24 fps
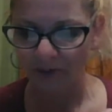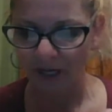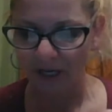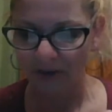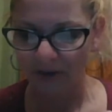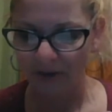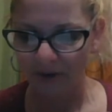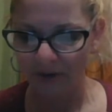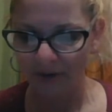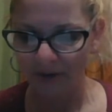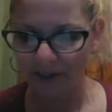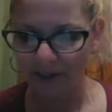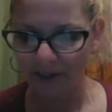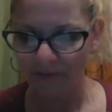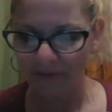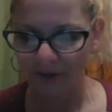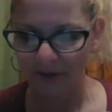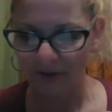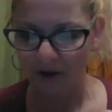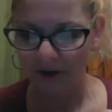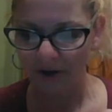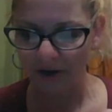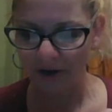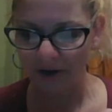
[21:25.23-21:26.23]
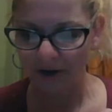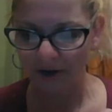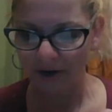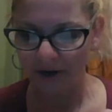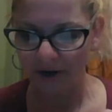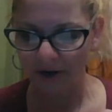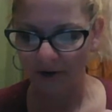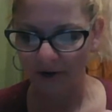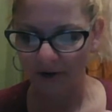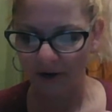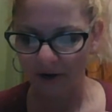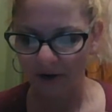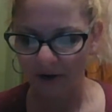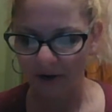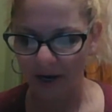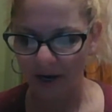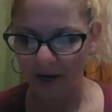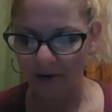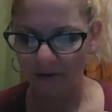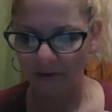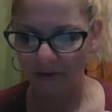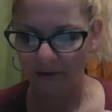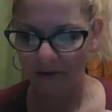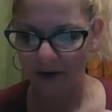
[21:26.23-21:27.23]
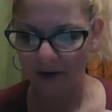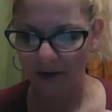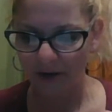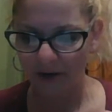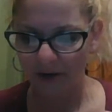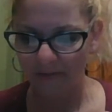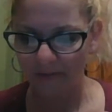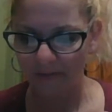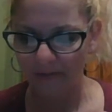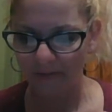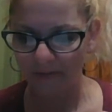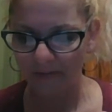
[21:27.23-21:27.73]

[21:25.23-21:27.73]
I wrote something on here and I don't know where I wrote it.